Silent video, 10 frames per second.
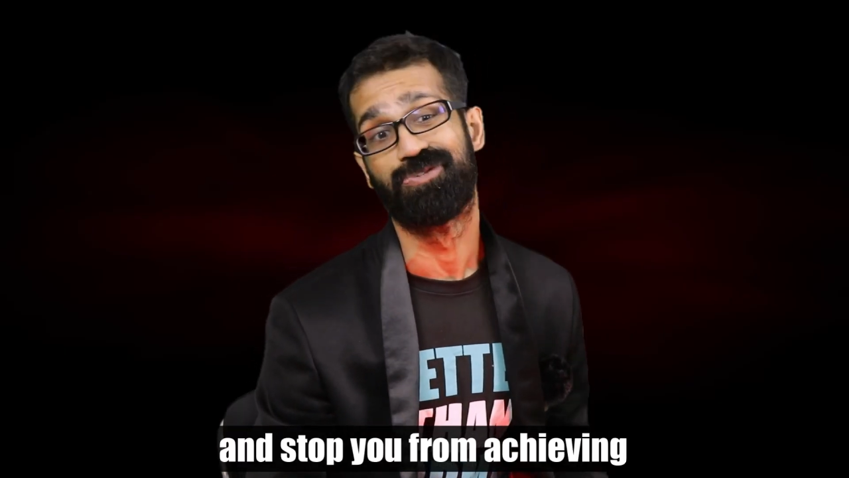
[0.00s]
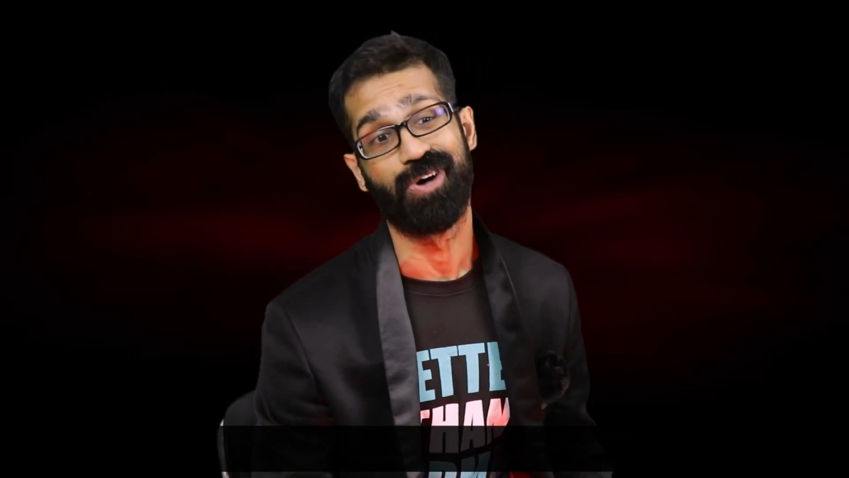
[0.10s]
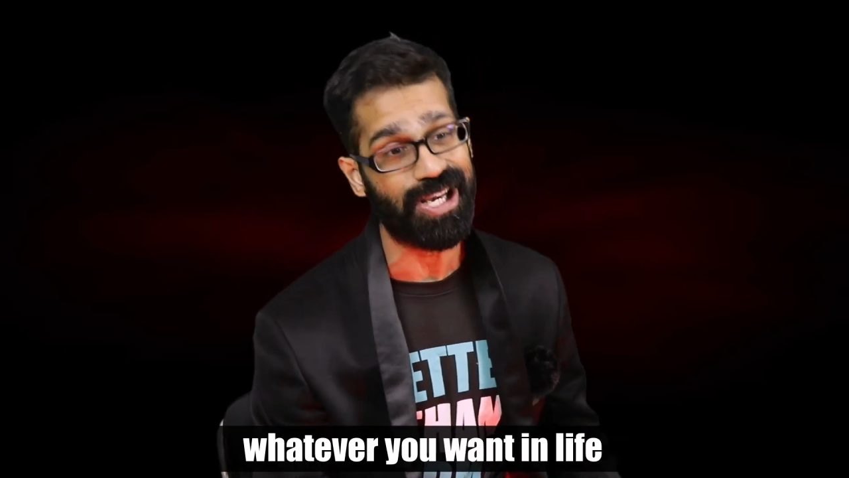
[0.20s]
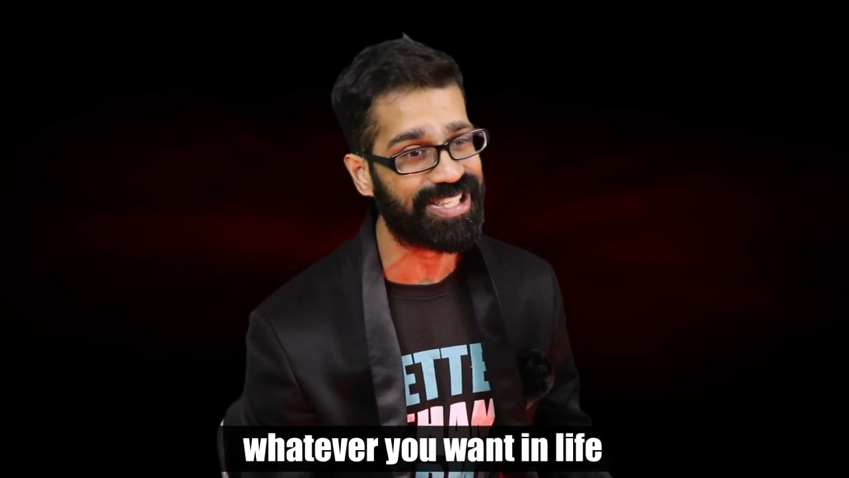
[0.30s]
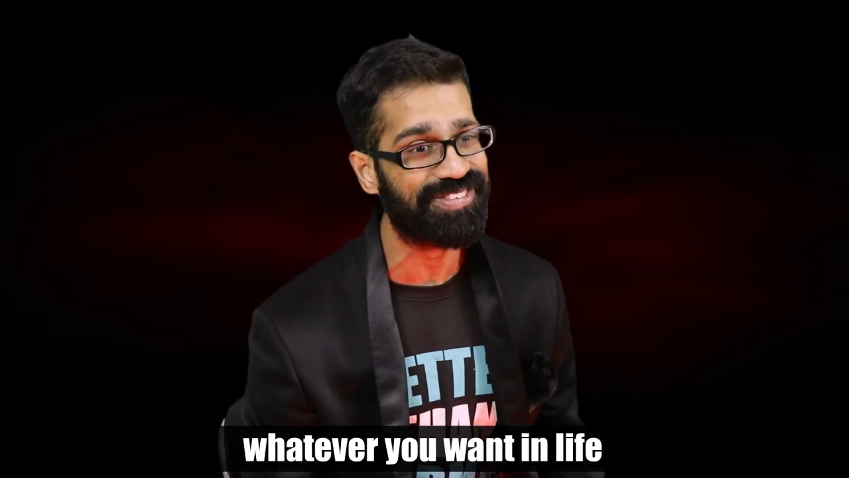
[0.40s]

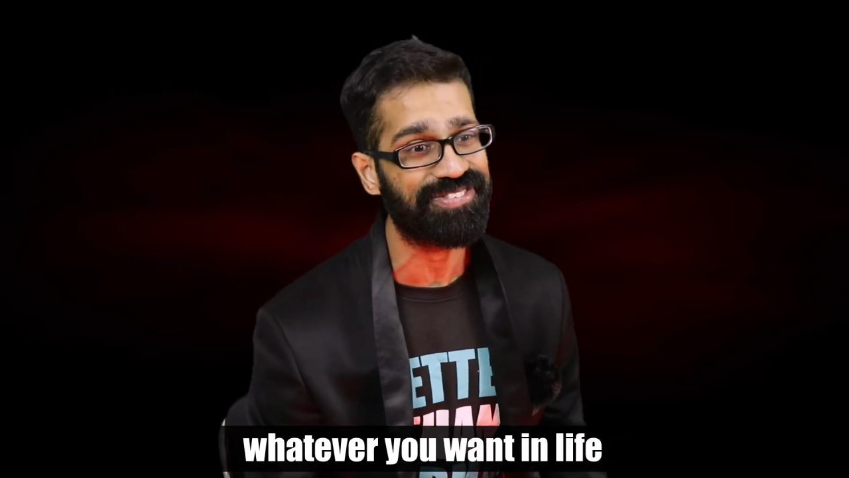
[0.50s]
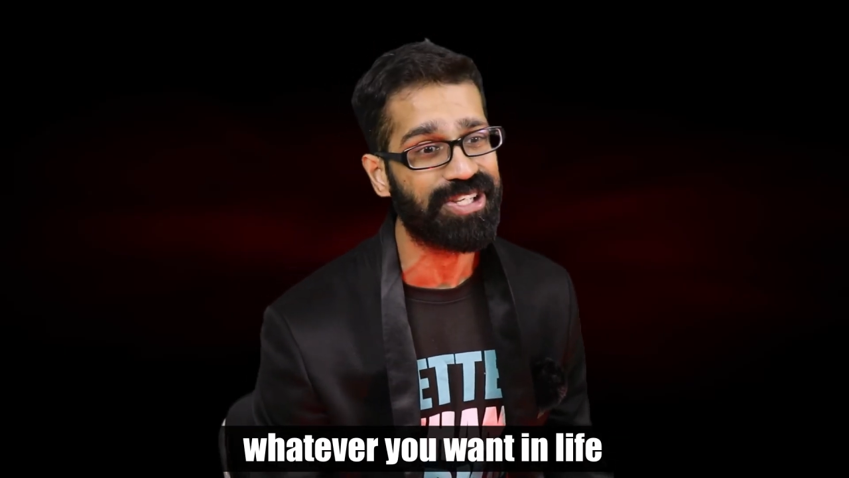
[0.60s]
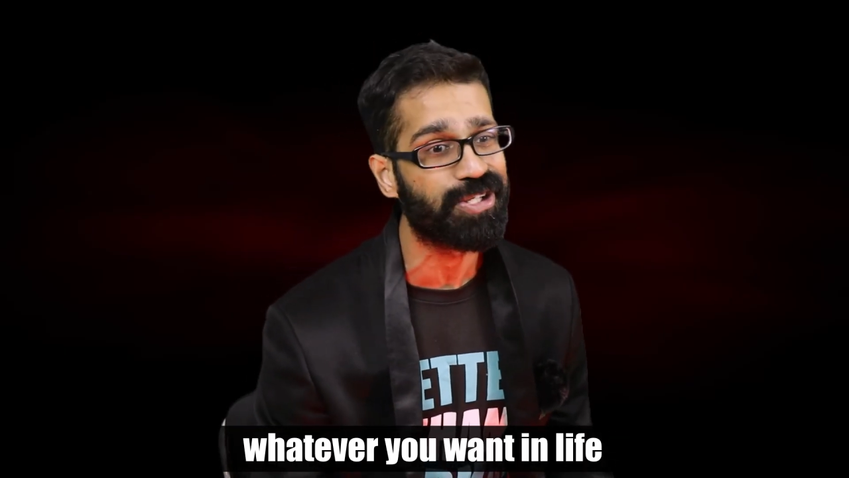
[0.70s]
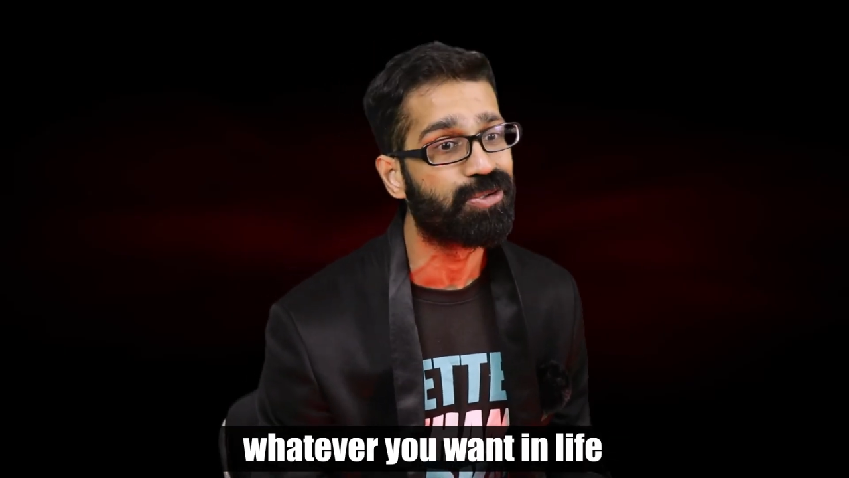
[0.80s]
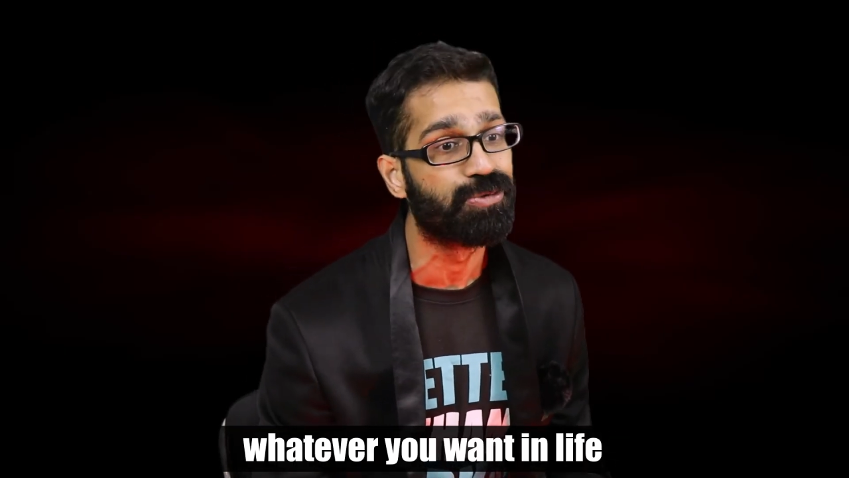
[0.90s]

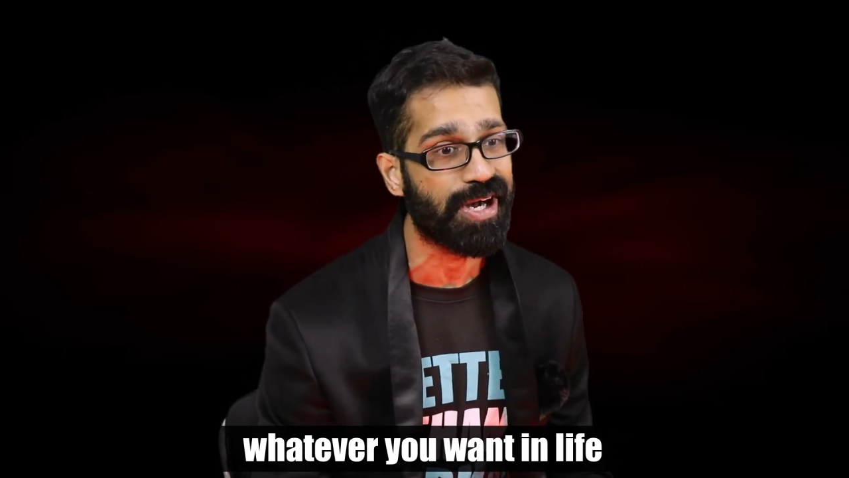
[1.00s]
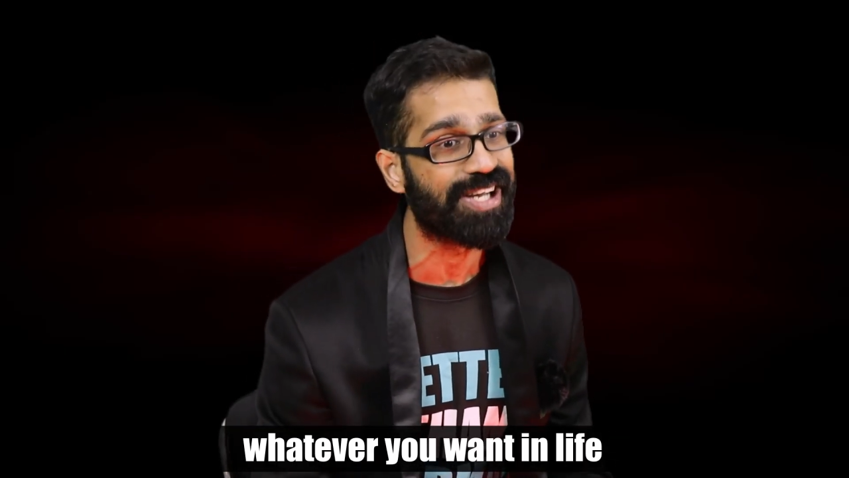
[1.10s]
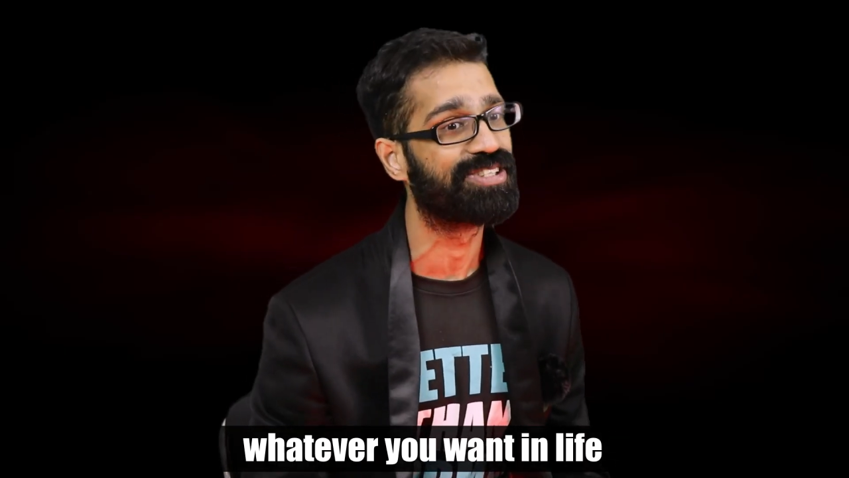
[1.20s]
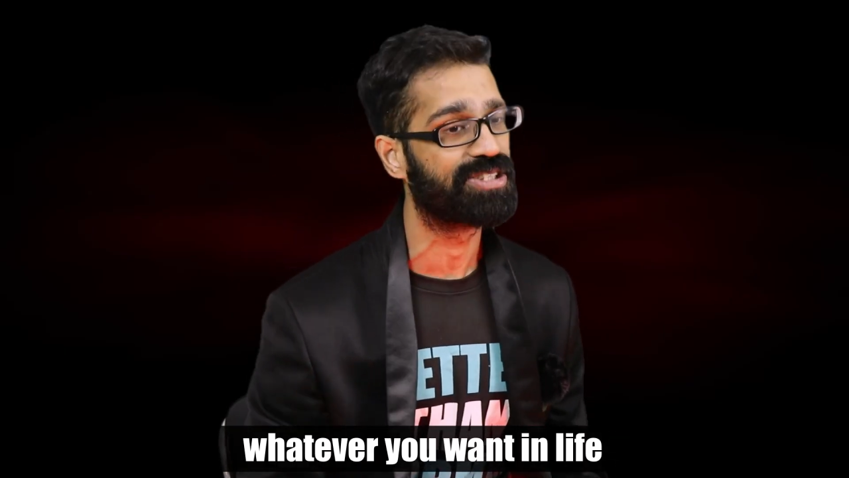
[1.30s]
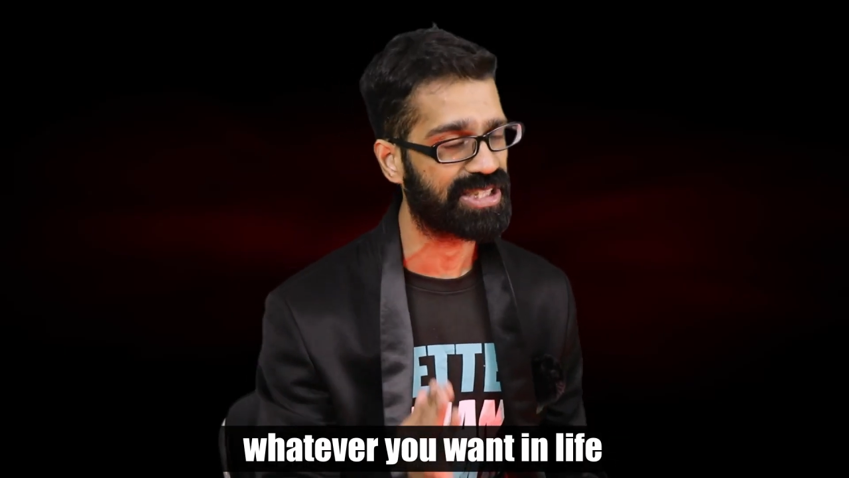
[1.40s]
whatever you
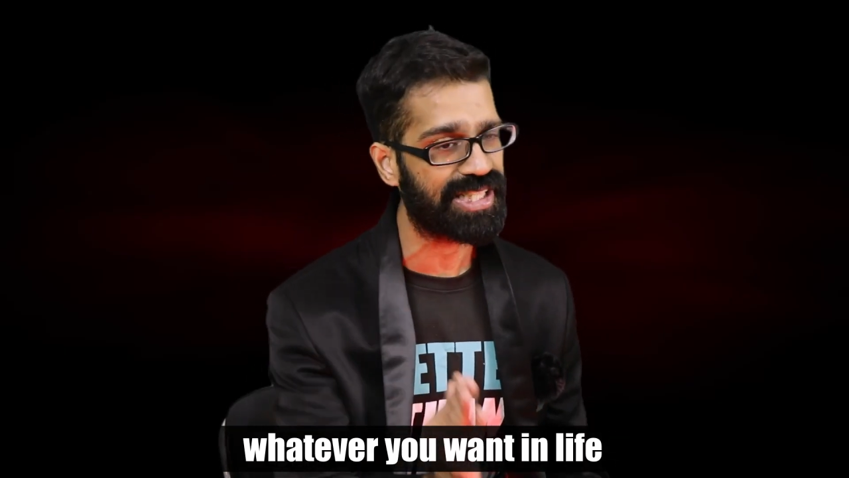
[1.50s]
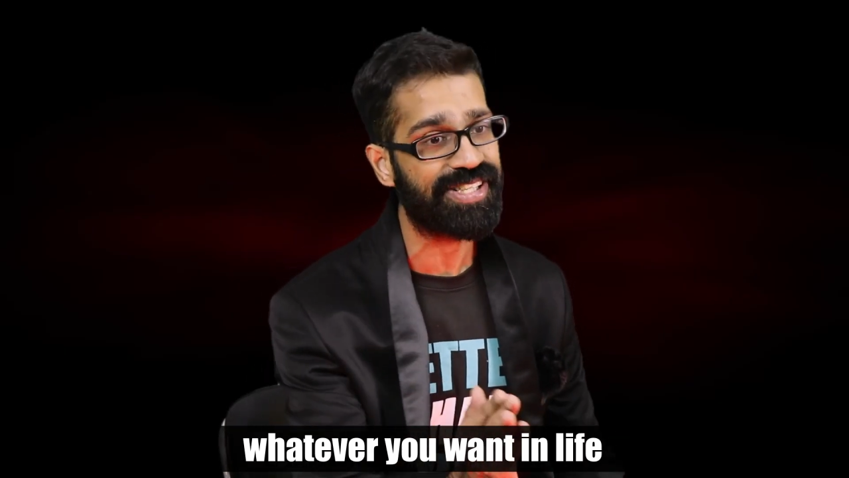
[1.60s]
want